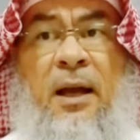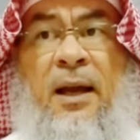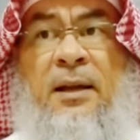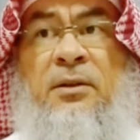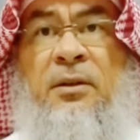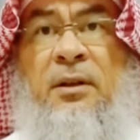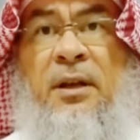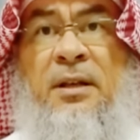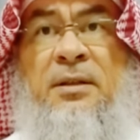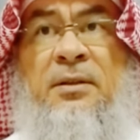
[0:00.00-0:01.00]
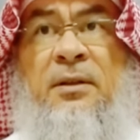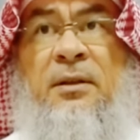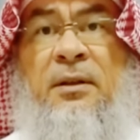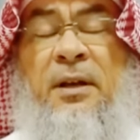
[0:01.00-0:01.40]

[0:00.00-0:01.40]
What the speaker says: and his